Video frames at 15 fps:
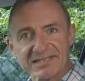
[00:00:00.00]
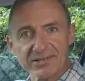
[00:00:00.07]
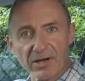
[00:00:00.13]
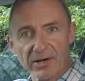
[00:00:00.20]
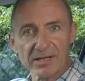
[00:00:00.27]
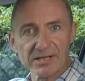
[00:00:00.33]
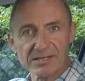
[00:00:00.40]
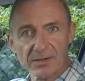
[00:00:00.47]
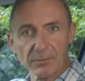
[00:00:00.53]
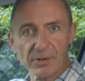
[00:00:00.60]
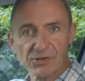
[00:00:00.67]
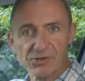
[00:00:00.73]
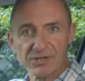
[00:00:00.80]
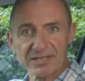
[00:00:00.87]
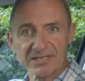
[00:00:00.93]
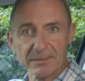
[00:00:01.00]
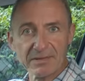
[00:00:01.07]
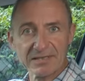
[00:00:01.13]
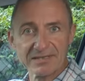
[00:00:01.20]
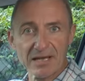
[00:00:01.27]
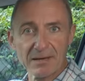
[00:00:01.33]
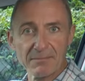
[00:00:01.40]
solid, which to some
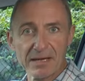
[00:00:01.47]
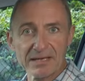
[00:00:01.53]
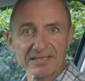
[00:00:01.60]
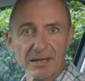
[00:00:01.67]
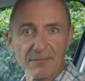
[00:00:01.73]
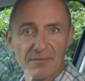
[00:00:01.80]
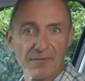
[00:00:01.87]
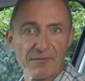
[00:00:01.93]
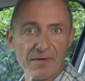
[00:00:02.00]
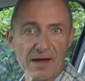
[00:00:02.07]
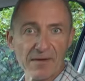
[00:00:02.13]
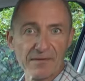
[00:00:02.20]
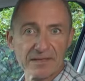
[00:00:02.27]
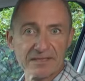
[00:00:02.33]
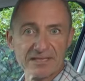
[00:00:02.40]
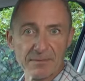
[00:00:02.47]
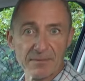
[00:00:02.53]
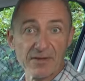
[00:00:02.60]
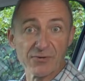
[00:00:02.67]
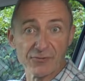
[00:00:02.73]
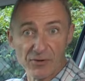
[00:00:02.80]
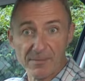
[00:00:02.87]
extent makes up for the fact that some of
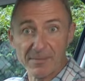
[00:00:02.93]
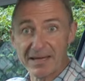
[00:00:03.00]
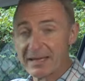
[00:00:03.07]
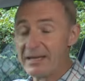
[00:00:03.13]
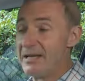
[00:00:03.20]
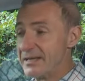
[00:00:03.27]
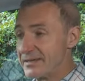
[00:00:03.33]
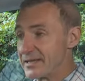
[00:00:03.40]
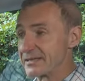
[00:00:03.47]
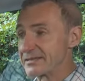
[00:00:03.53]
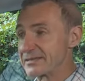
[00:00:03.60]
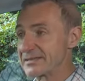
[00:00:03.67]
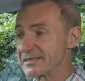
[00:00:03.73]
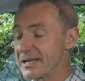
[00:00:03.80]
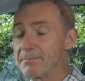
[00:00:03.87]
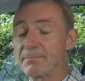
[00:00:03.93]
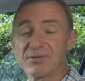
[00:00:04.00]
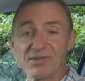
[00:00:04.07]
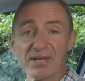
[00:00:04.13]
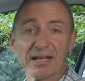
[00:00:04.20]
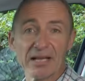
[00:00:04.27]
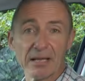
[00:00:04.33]
the trimming doesn't seem
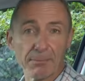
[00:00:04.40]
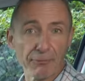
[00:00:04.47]
particularly